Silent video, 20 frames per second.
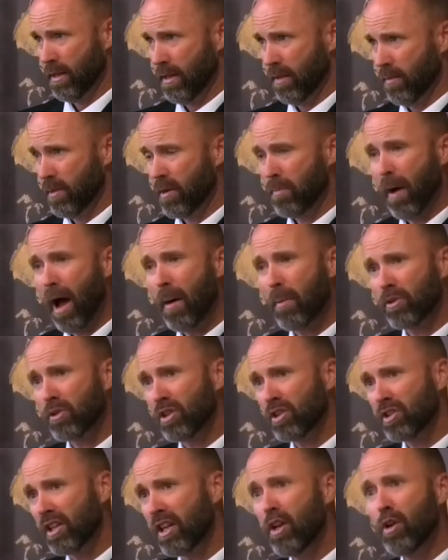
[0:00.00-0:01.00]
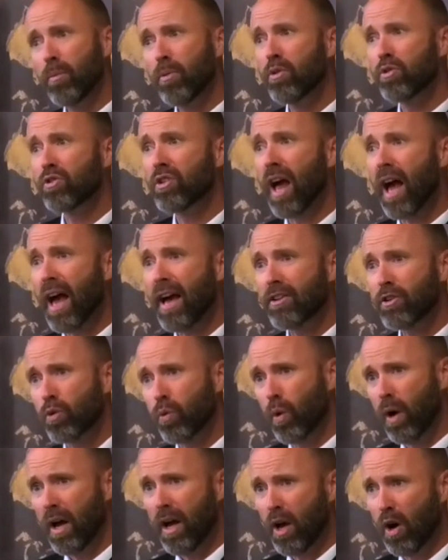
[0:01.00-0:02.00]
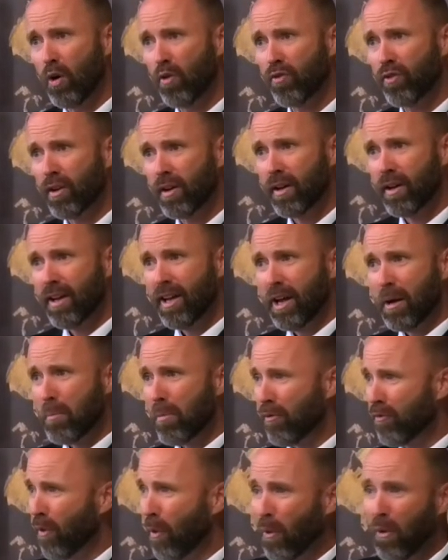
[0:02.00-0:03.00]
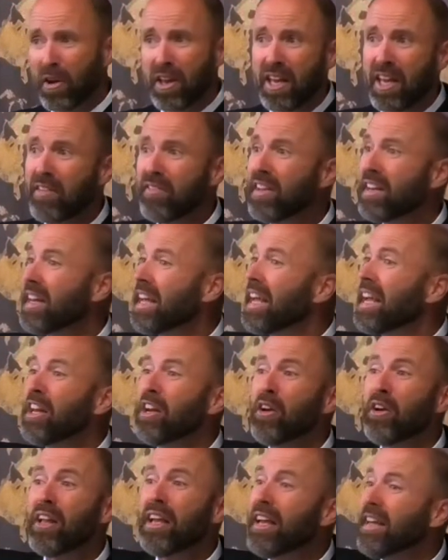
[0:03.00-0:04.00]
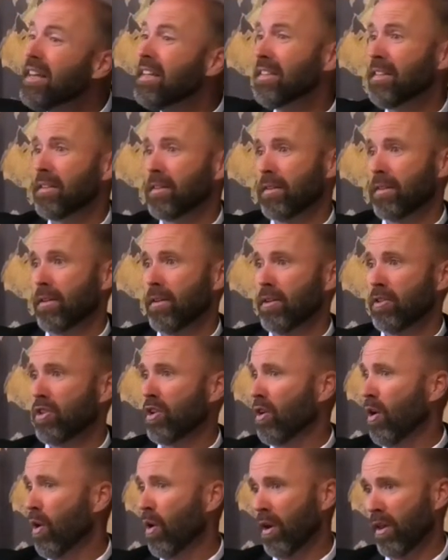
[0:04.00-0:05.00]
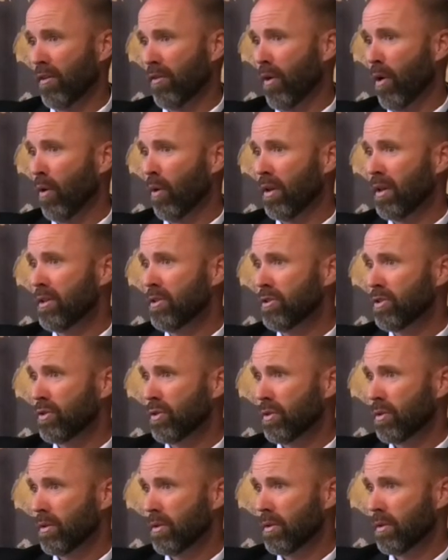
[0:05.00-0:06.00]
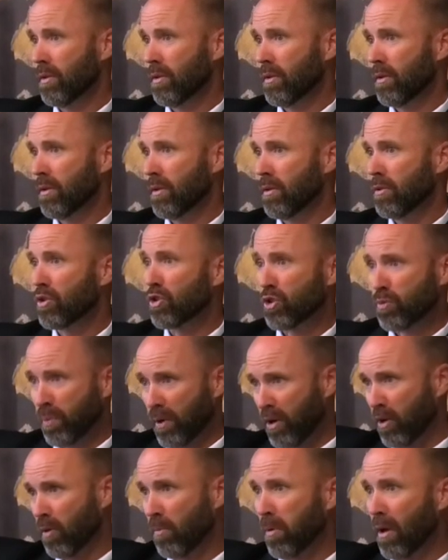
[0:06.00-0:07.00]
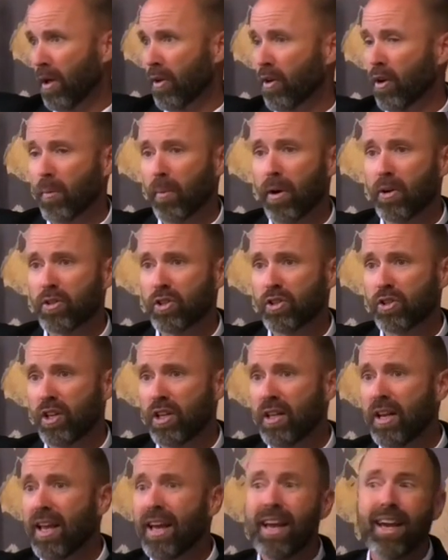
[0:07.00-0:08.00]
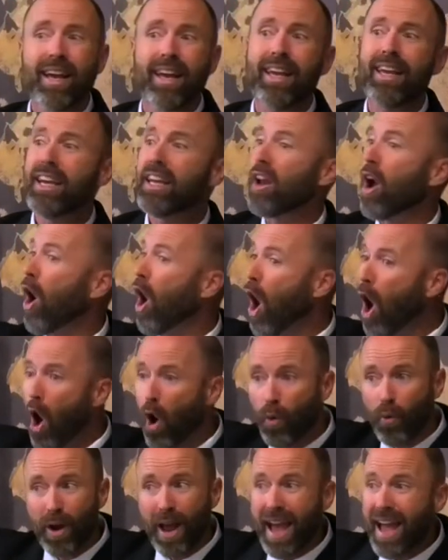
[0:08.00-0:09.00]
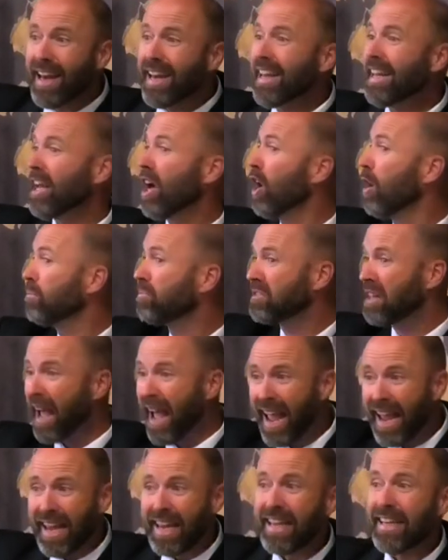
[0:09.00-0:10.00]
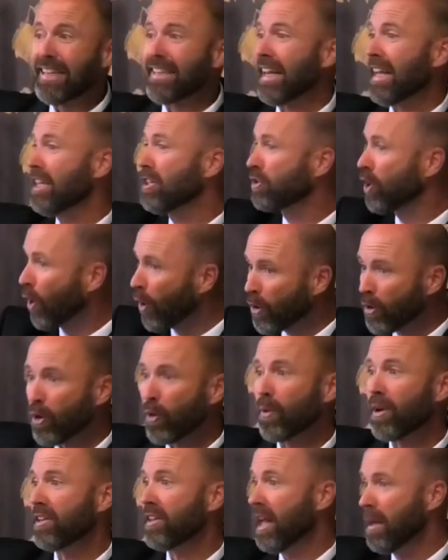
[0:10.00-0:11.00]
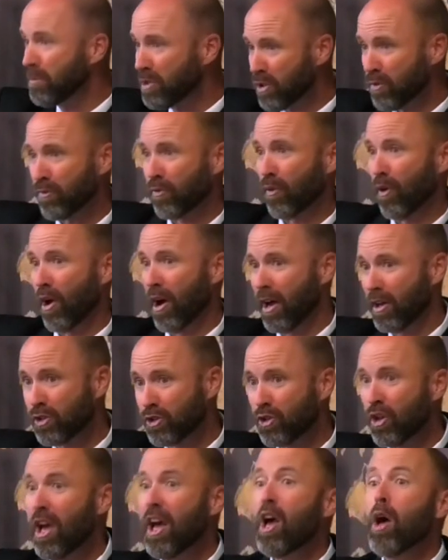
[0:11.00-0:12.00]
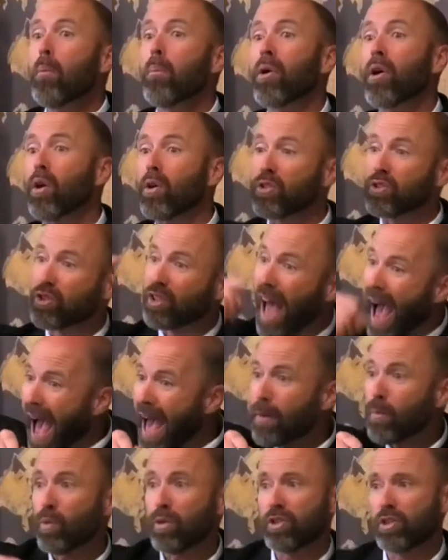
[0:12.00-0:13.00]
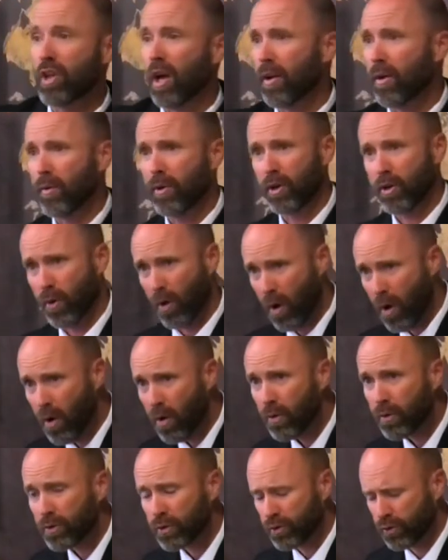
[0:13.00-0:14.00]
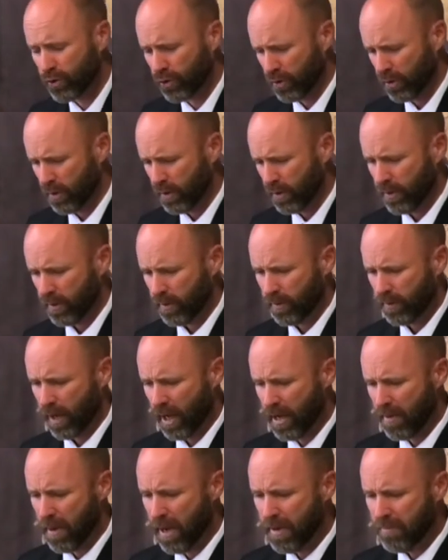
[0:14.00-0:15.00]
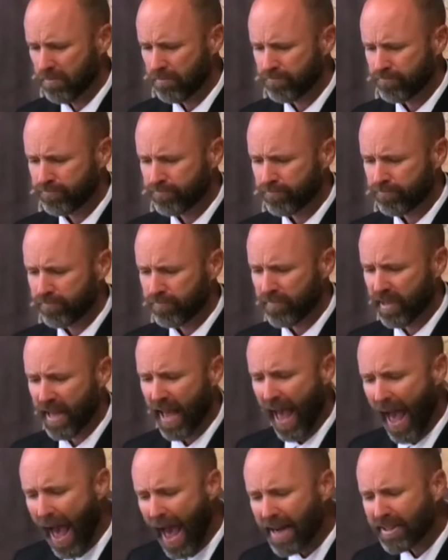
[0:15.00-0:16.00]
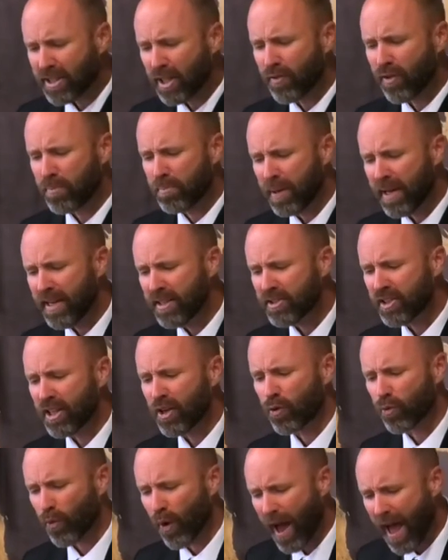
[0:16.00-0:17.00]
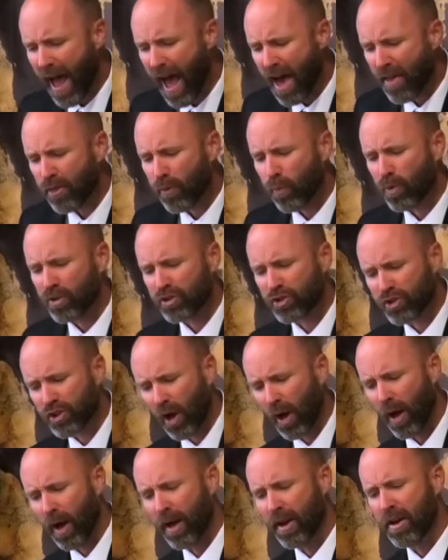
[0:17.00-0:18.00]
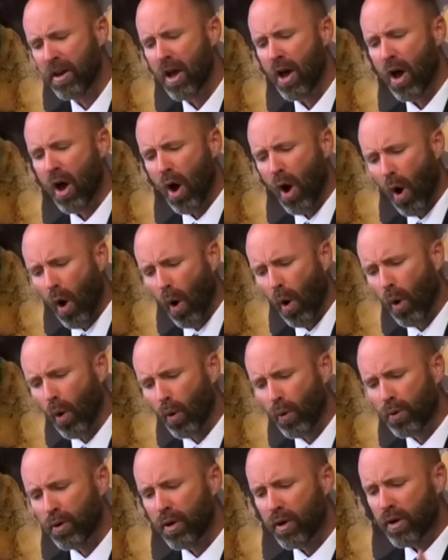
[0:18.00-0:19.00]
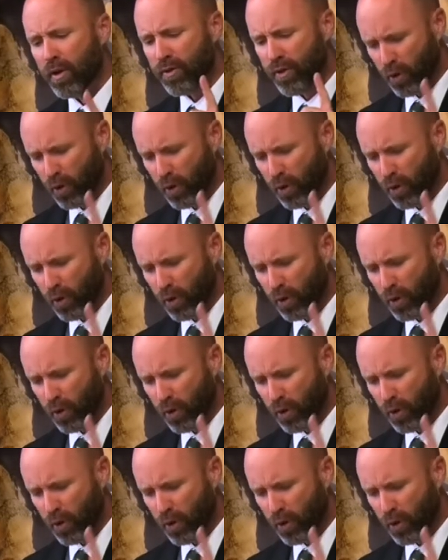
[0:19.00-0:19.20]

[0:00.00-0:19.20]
But the Bible says in Hebrews 9 12, before He even entered in to the Holy of Holies to sprinkle the blood on the mercy seat, he had already obtained eternal redemption for us because that was done on the cross. Amen? Amen. The act of appeasing wrath was done on the